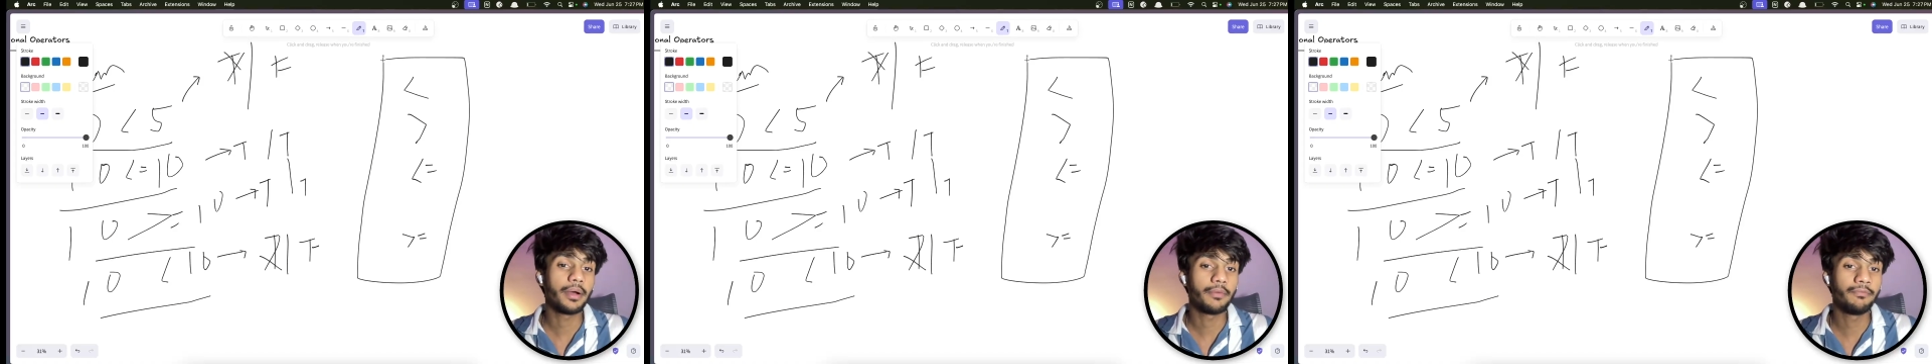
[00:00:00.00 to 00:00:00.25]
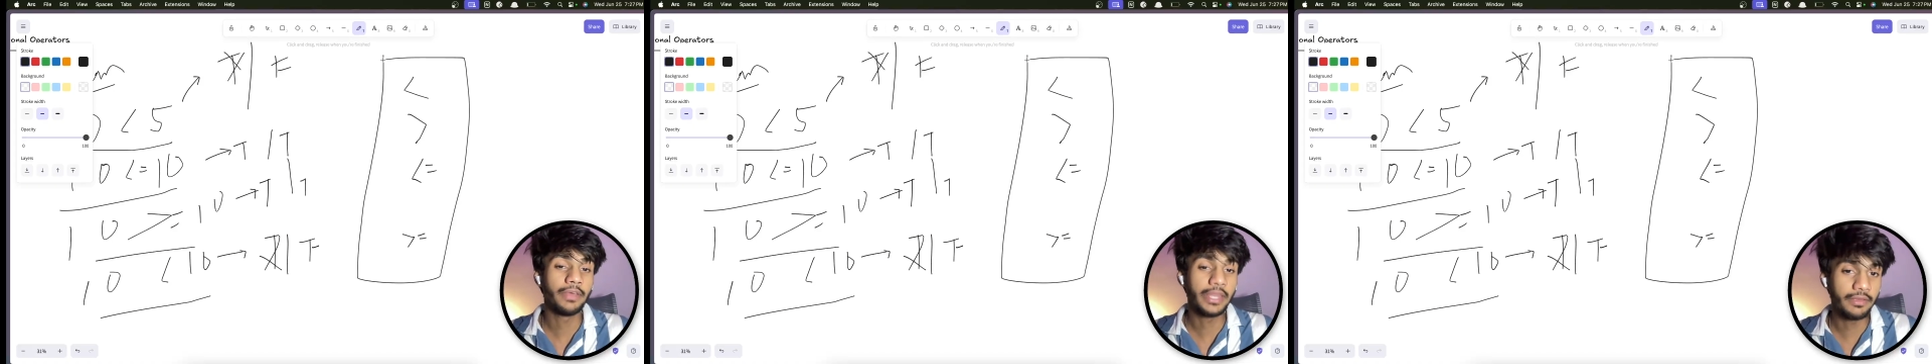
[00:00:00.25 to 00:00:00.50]

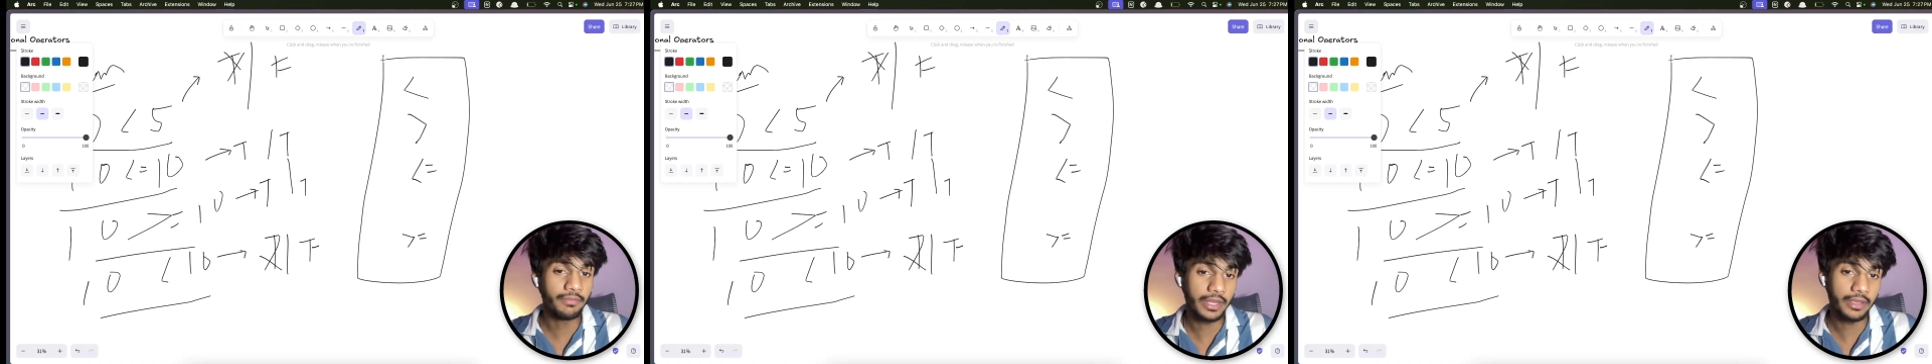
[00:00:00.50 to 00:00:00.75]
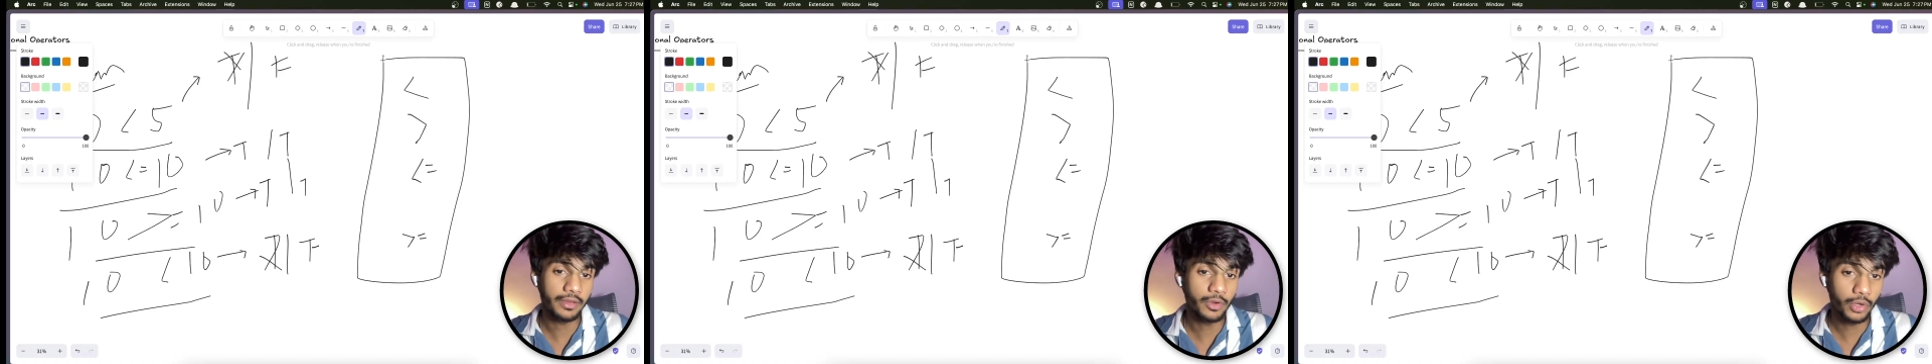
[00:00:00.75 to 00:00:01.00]
very
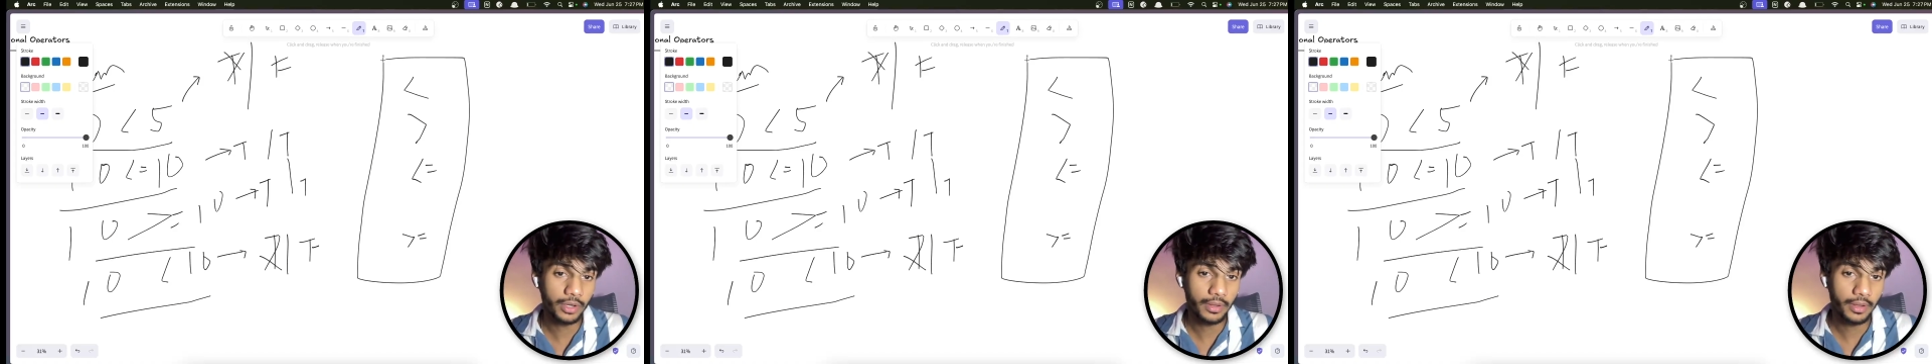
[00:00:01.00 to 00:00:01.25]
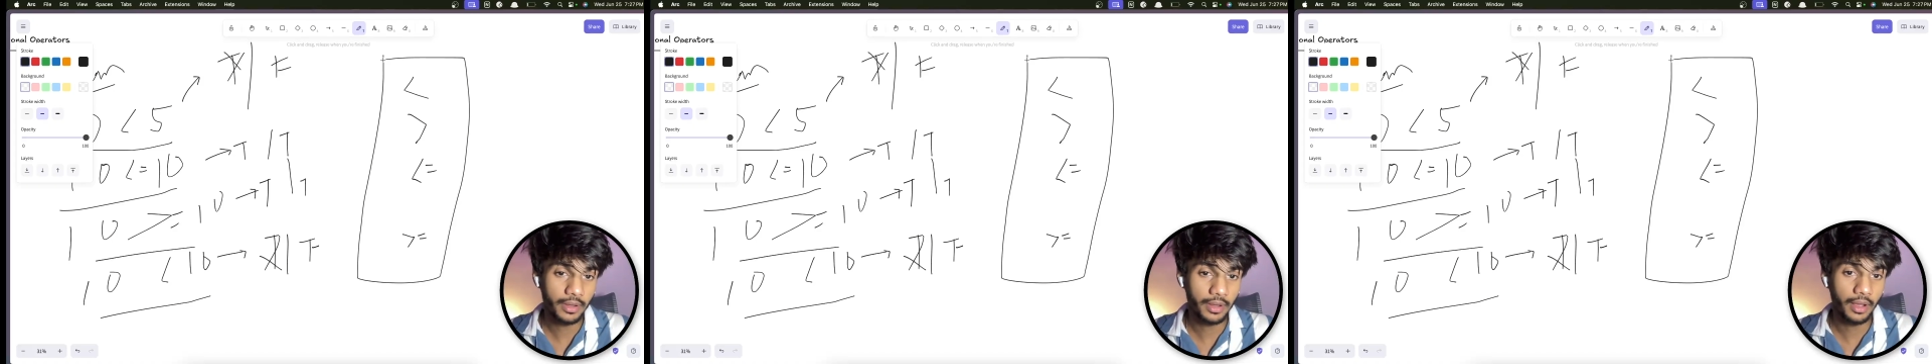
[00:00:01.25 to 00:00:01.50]
good
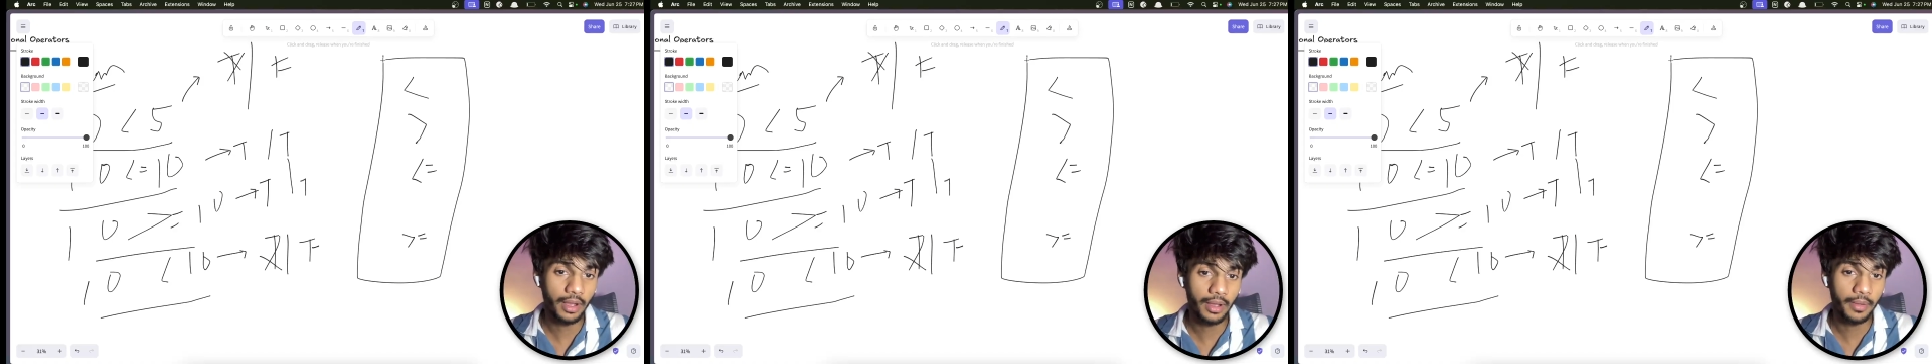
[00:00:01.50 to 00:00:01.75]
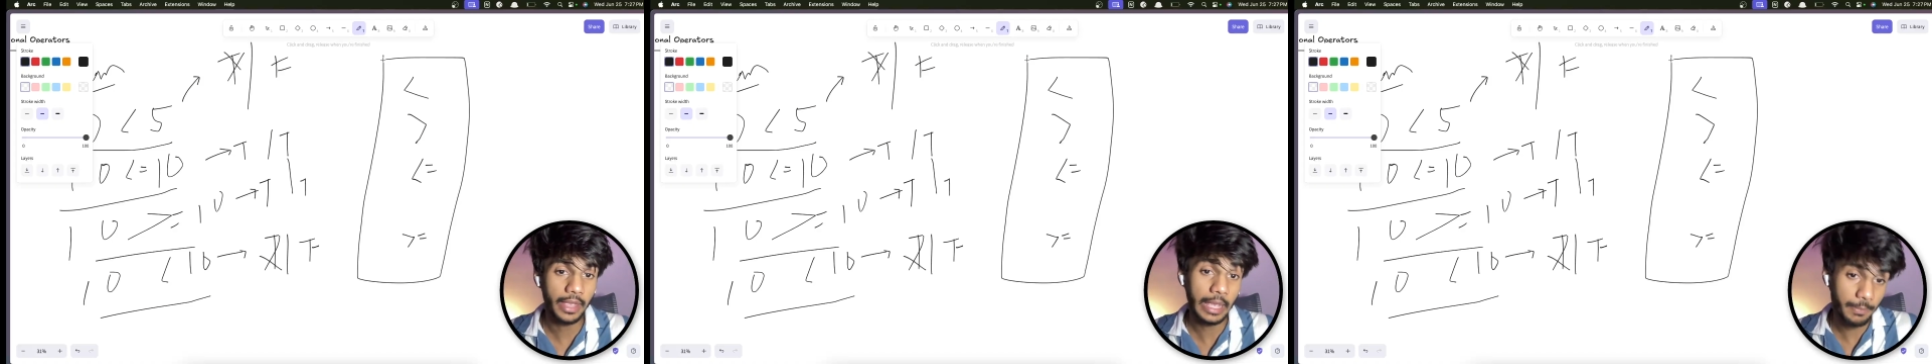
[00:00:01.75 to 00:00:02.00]

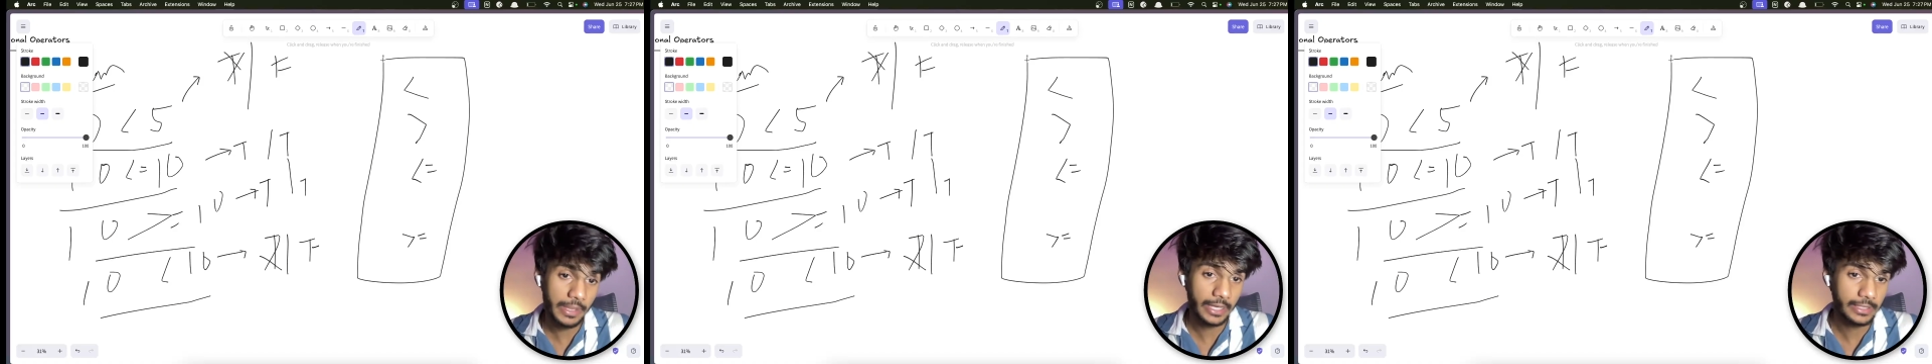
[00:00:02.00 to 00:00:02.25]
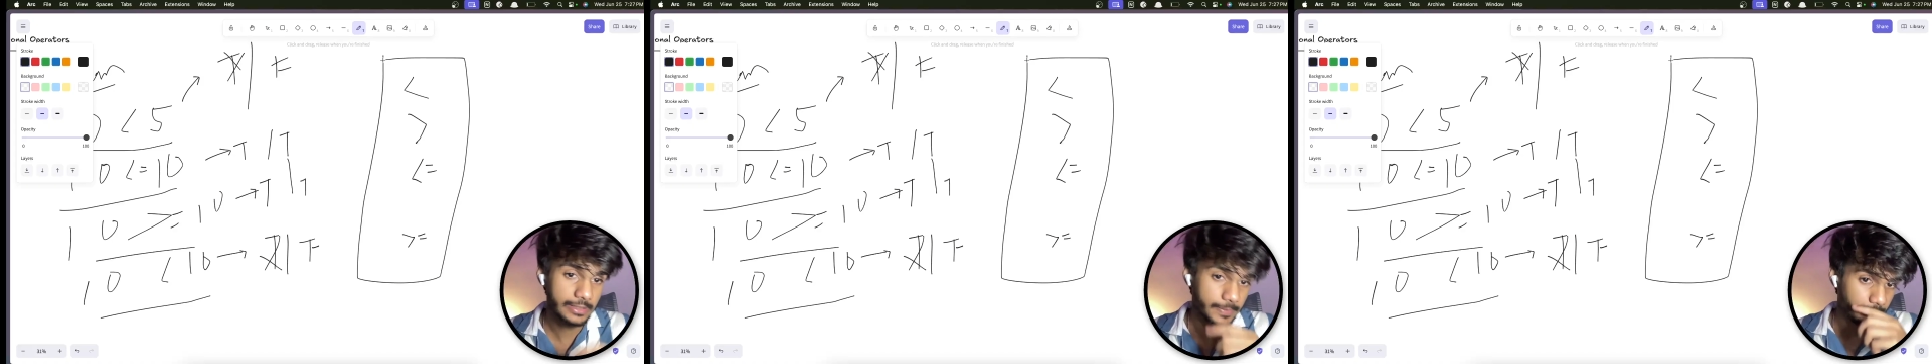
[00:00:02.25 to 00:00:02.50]

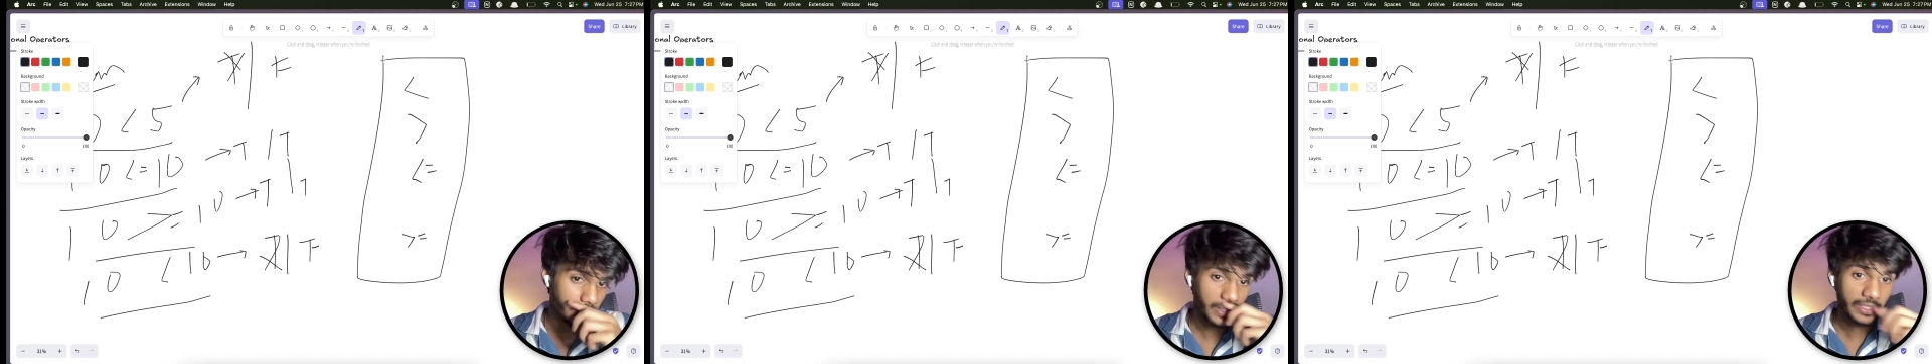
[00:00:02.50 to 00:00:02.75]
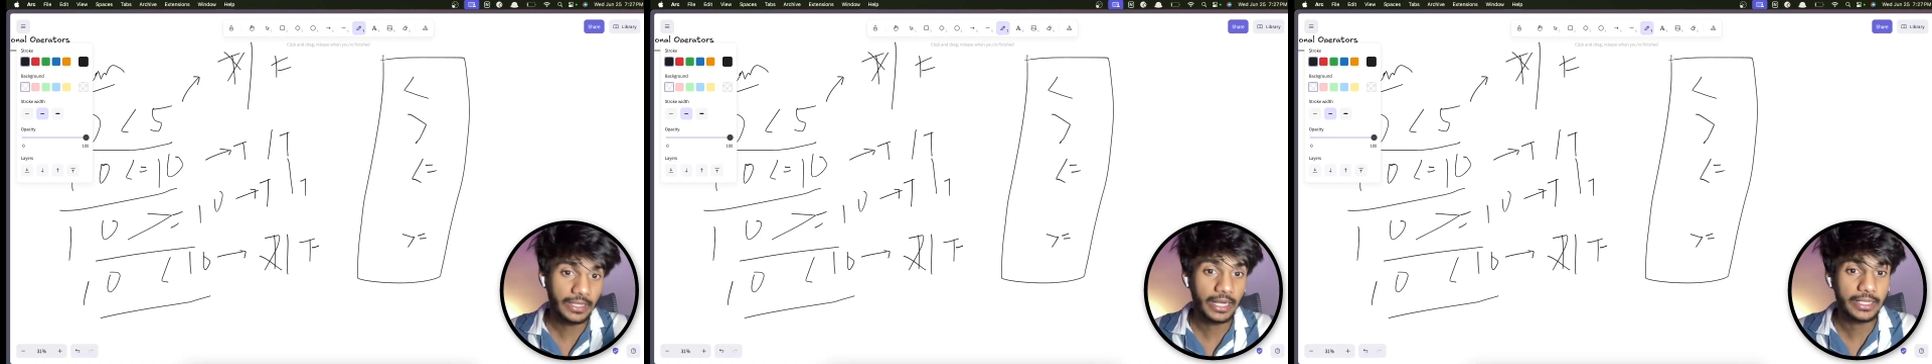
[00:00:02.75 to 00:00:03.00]
APIs.
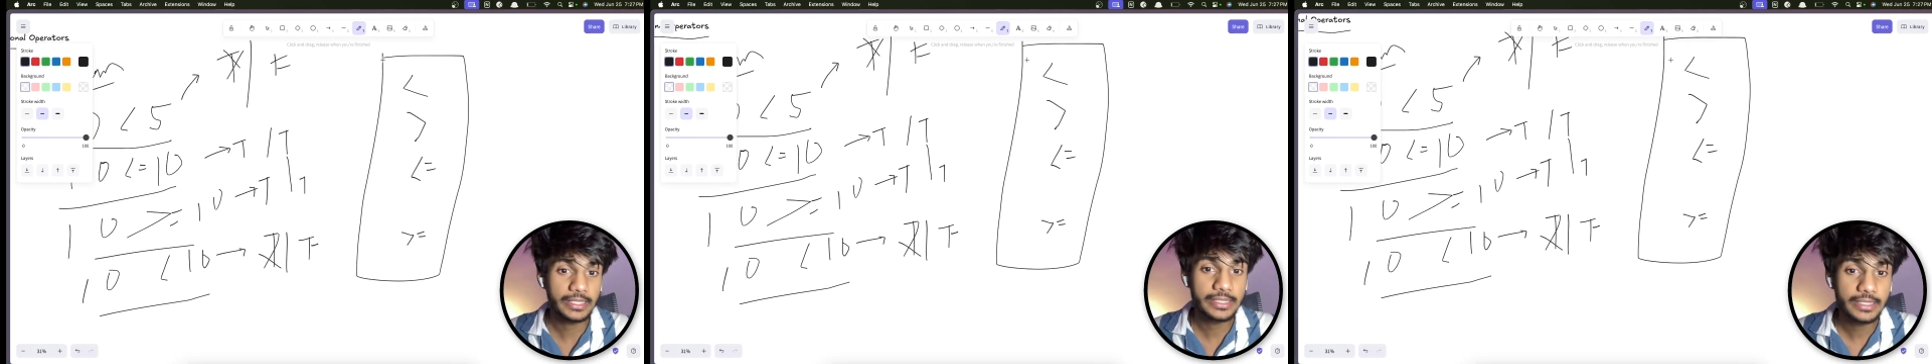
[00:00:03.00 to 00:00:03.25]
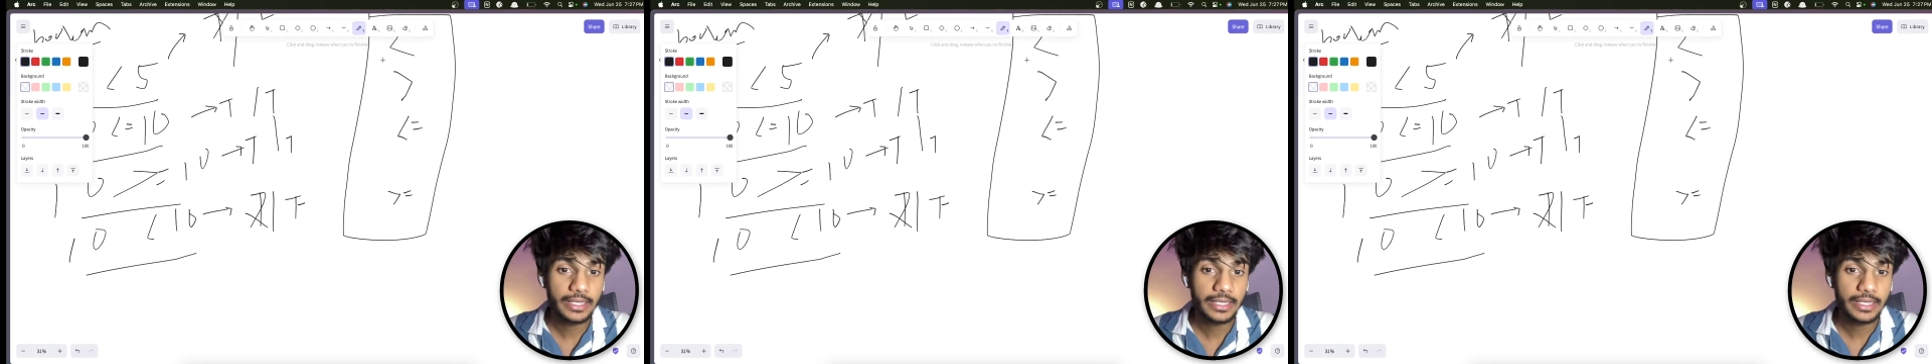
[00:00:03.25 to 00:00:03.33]
That is